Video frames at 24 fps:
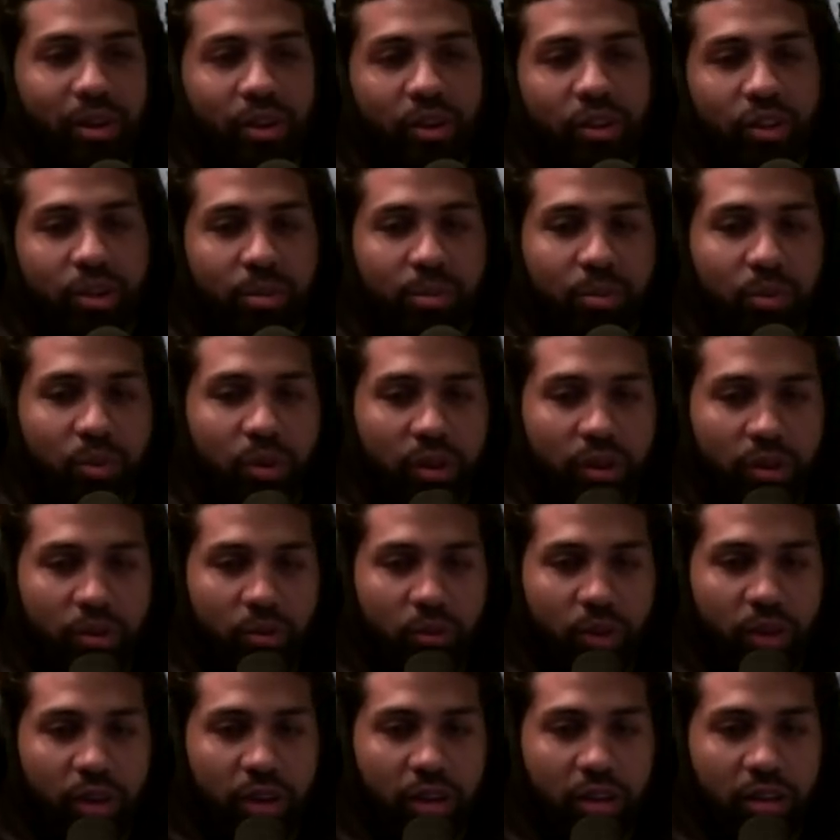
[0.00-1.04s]
my earlier point
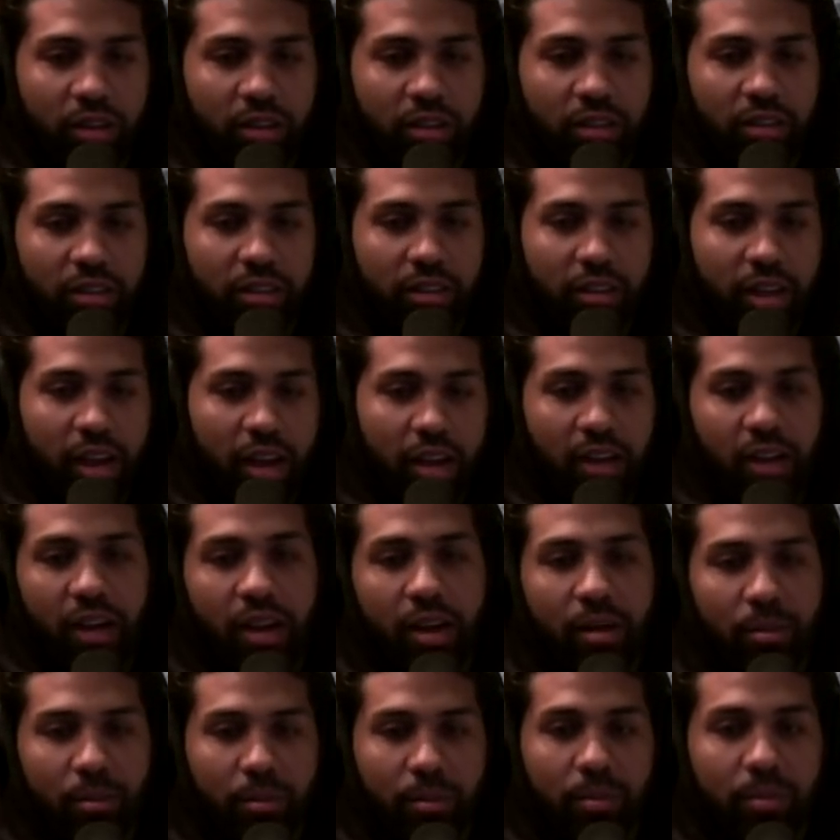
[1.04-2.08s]
where
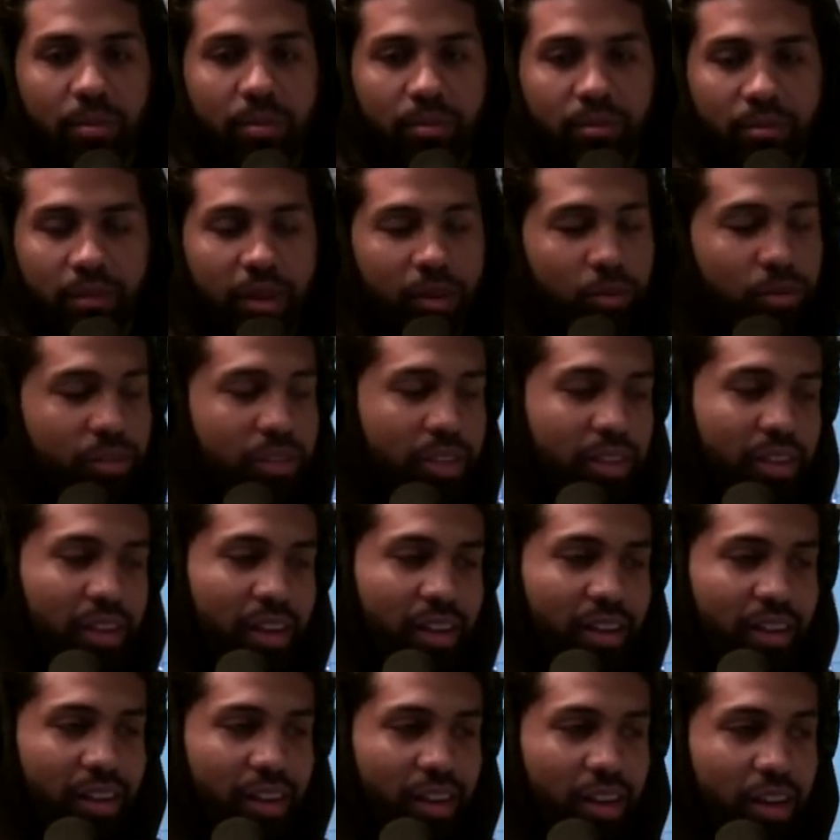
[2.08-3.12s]
ninety-nine, I would say
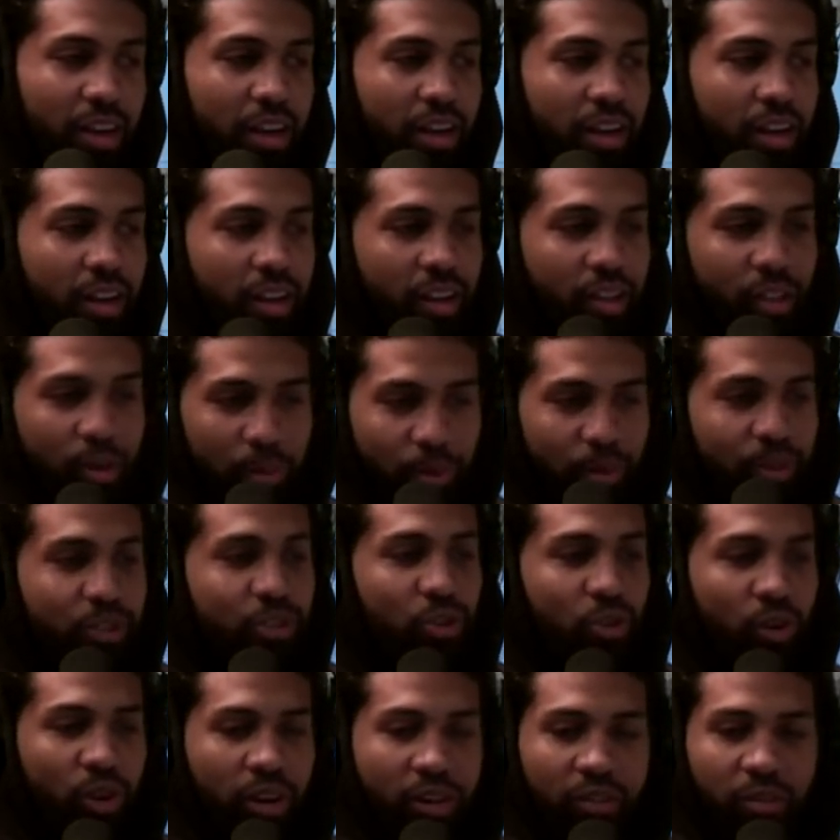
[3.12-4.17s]
ninety-nine, the
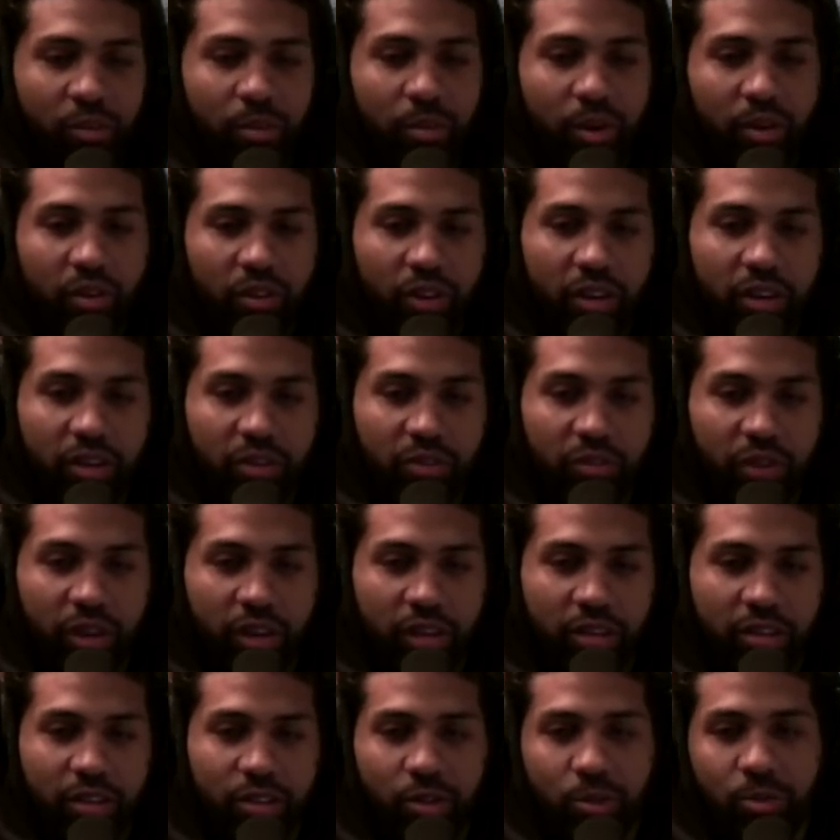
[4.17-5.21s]
majority of America is
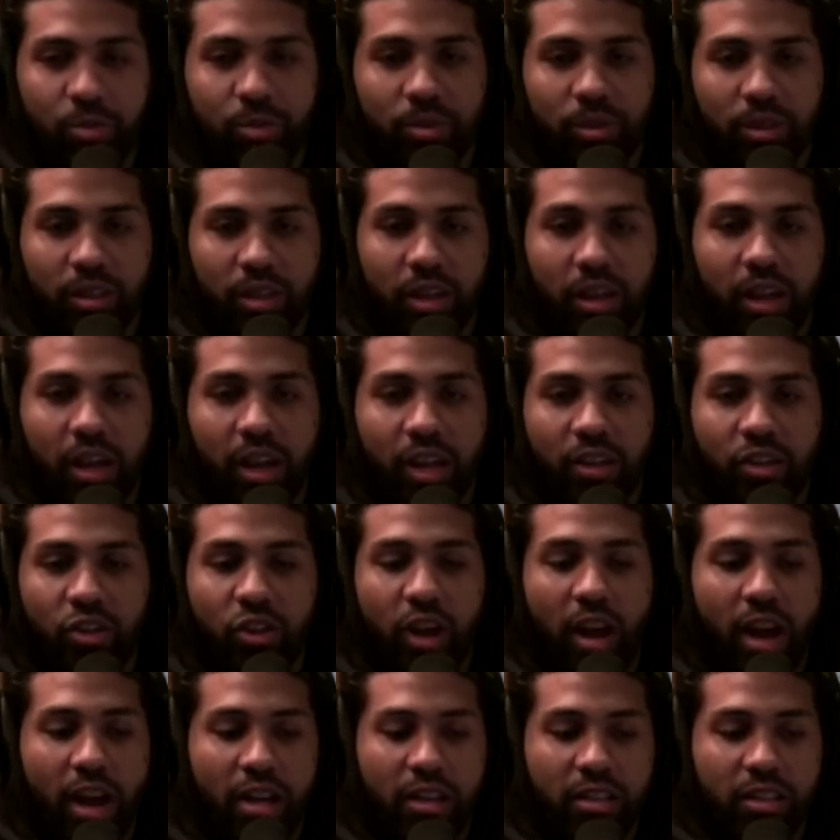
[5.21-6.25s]
fucking stupid. And
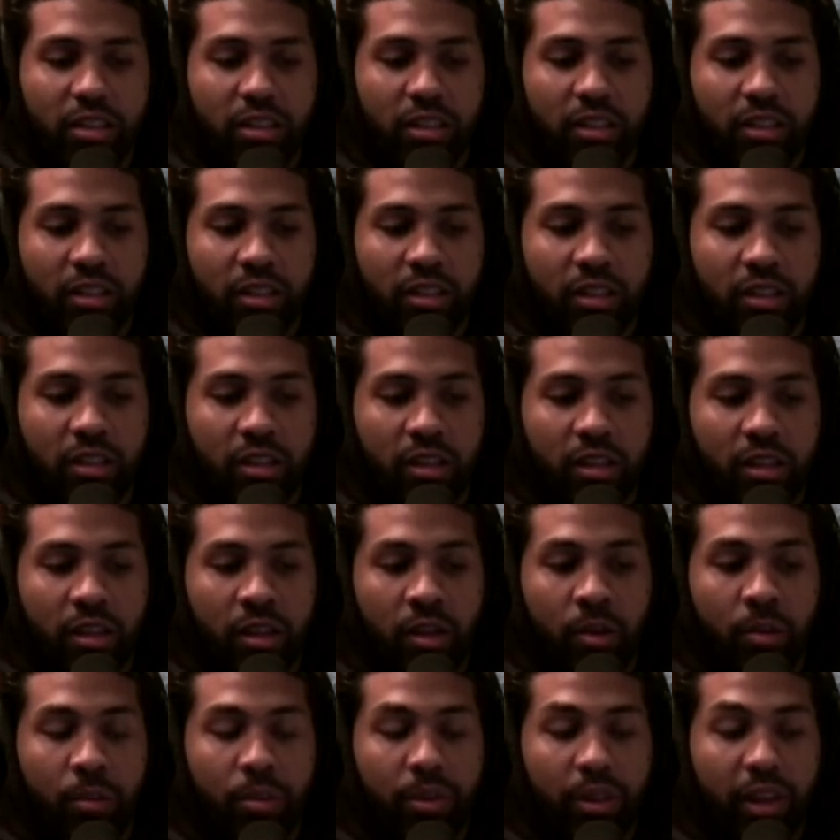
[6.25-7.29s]
you're asking
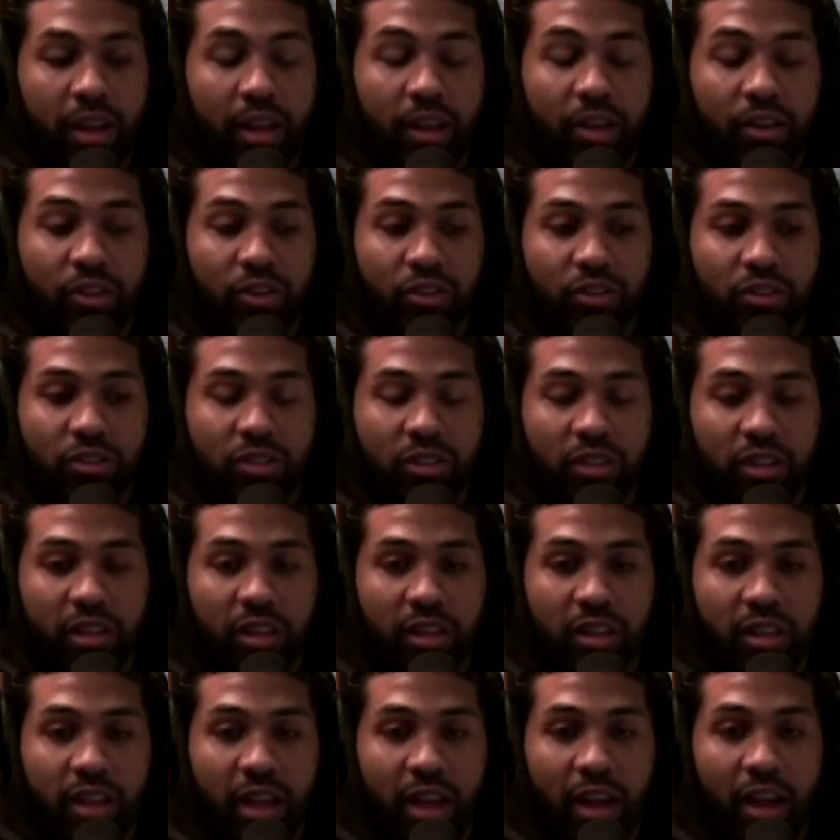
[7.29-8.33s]
players
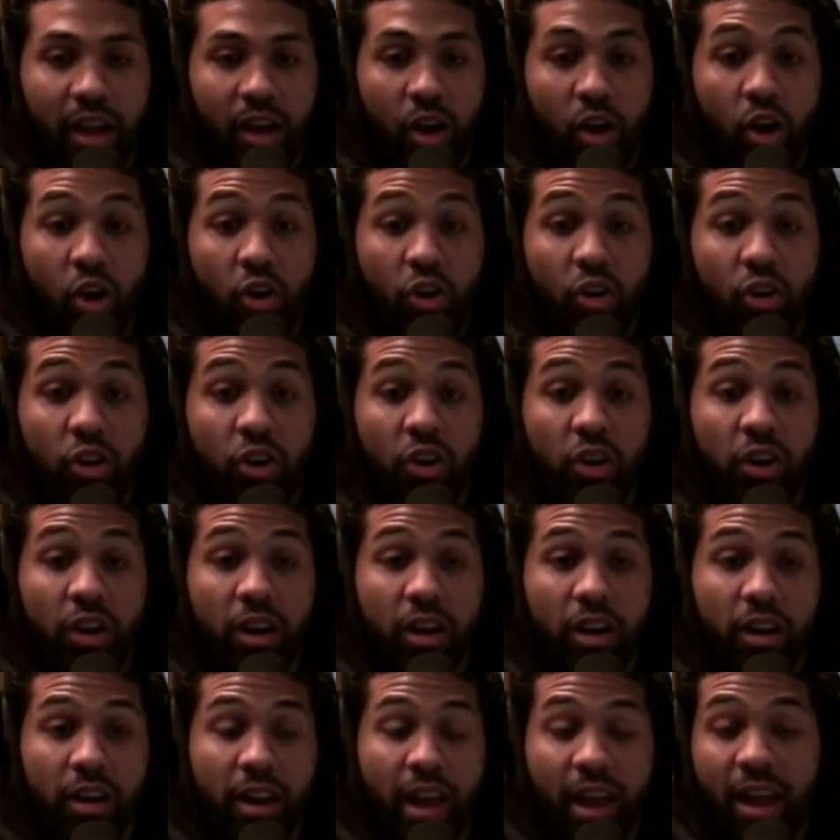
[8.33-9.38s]
that are
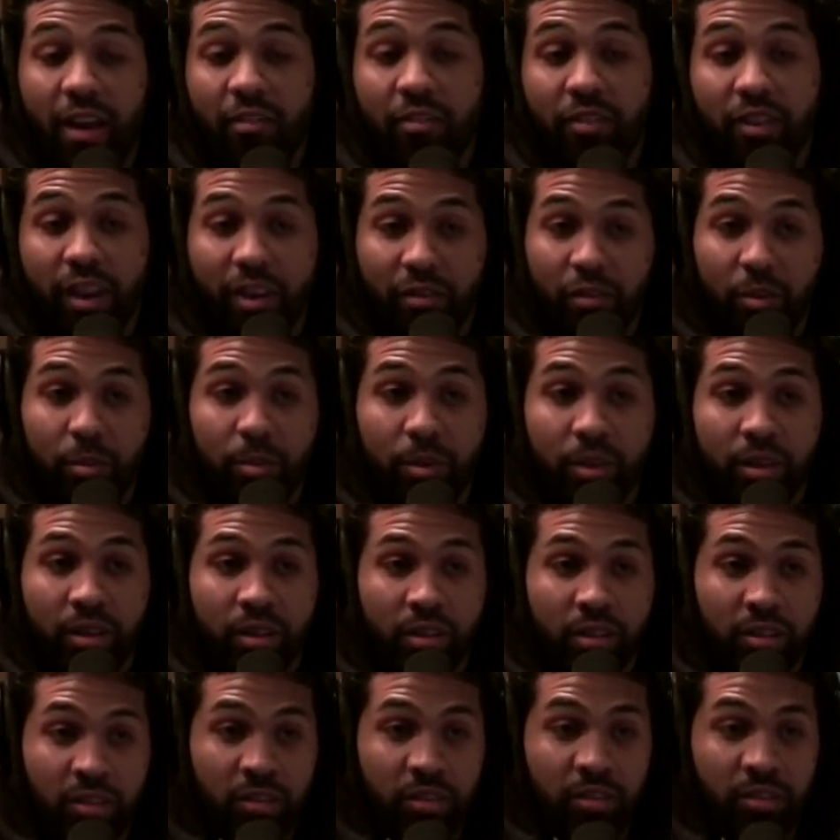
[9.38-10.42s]
that have never
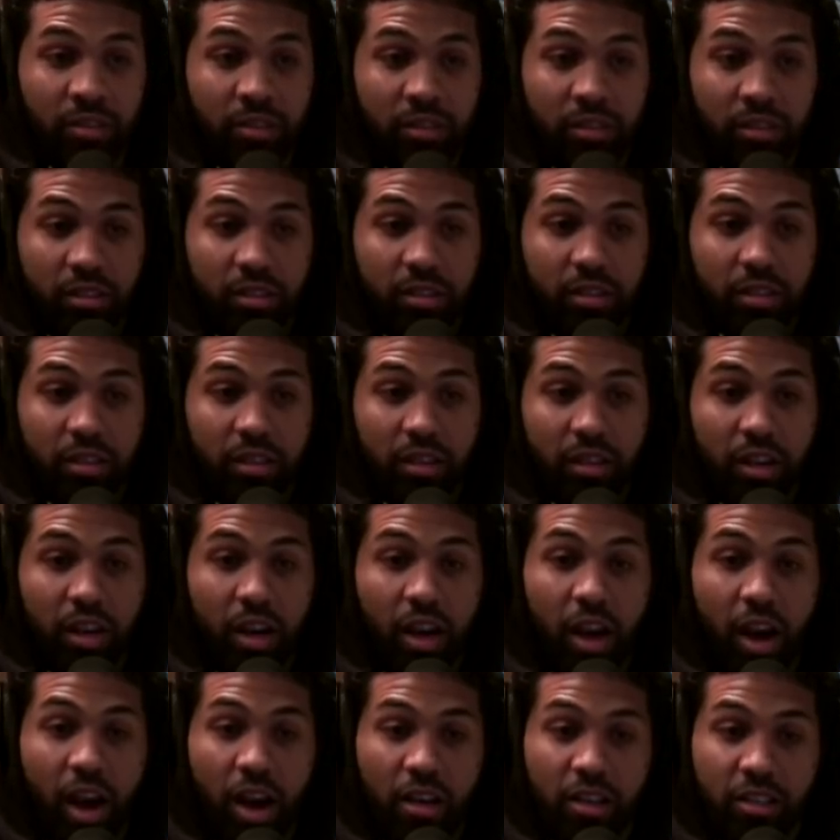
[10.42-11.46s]
been
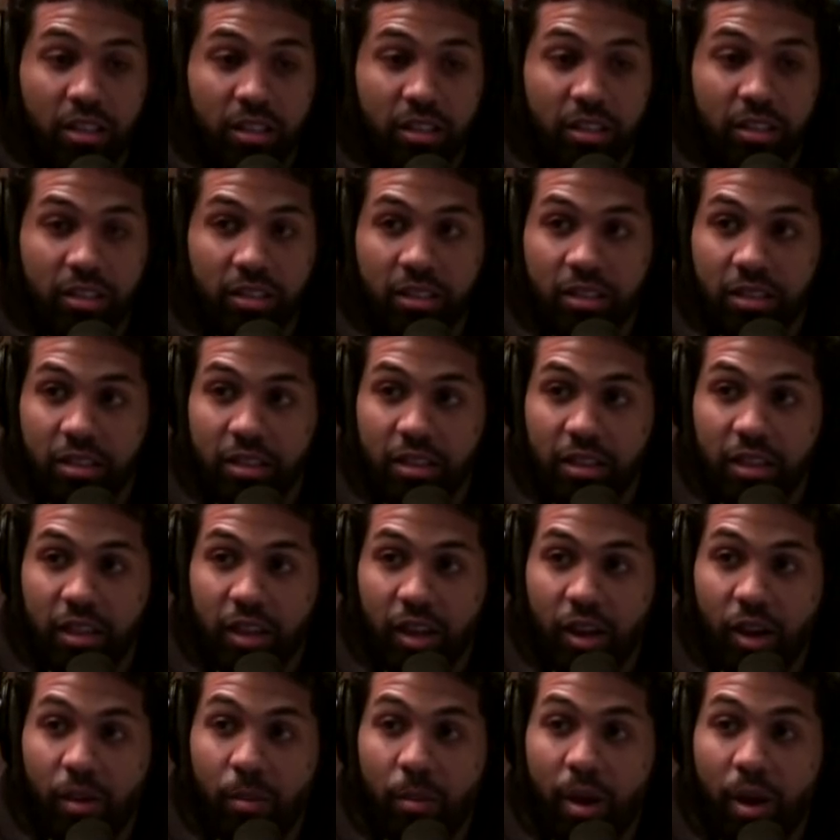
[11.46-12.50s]
conscious
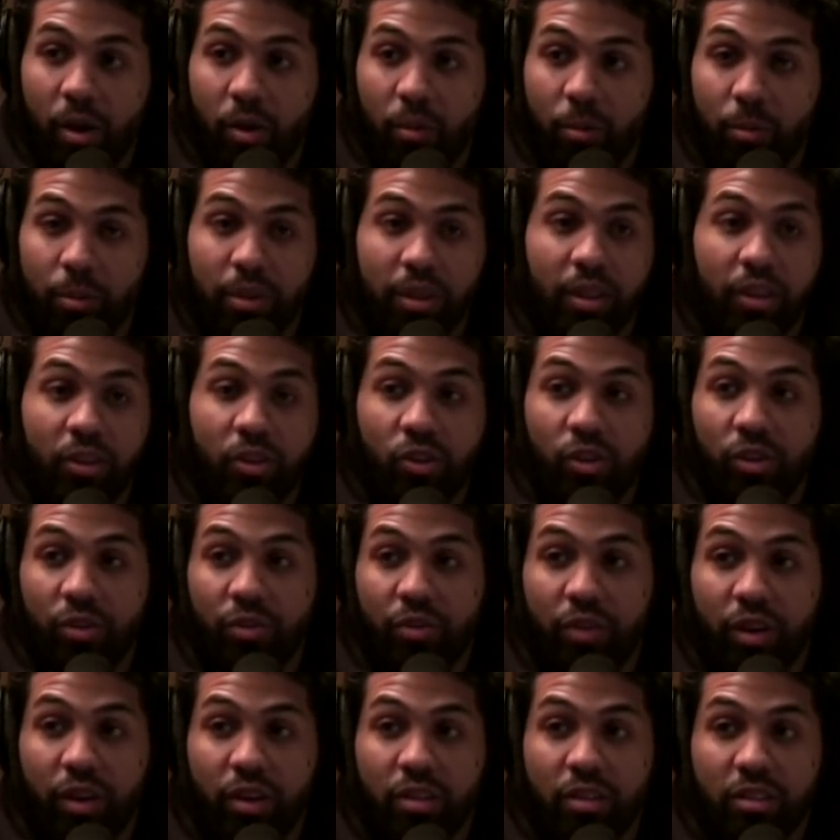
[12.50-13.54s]
about political
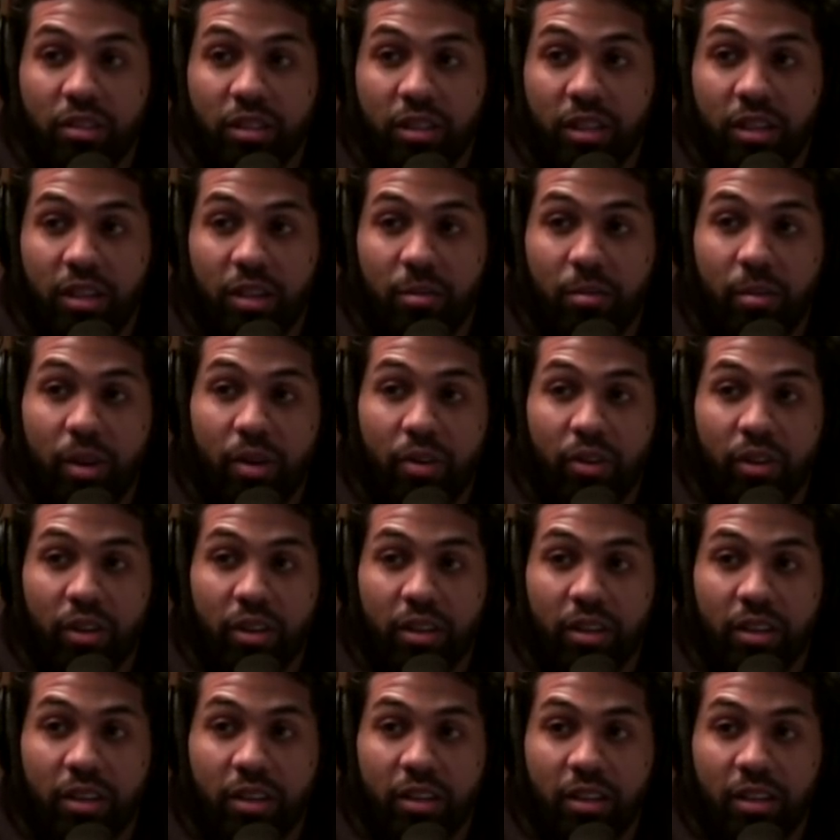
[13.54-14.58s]
affairs in
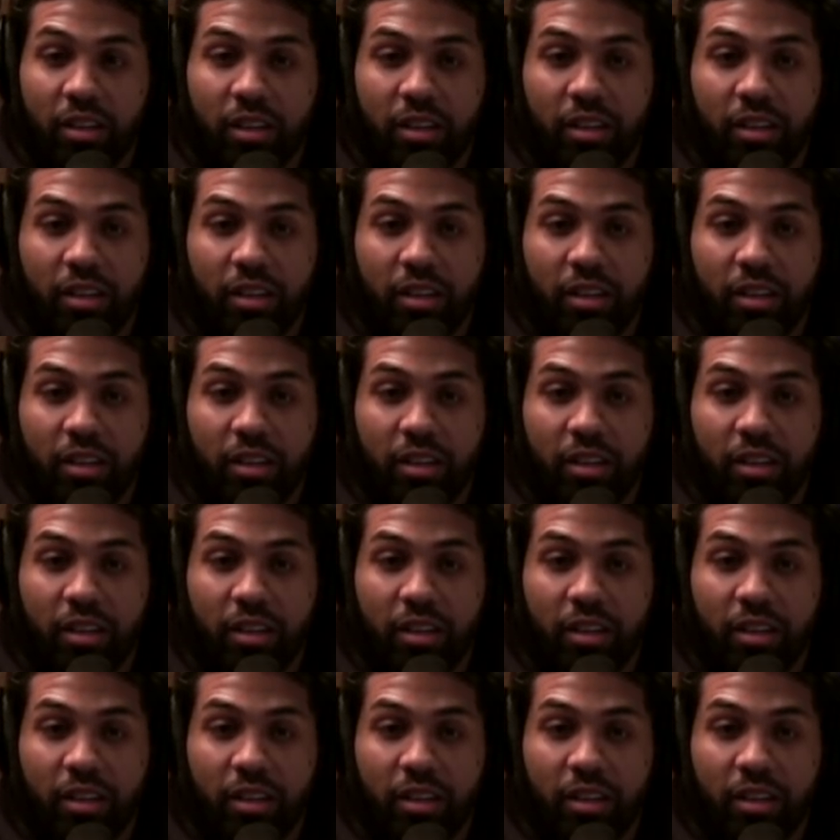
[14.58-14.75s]
America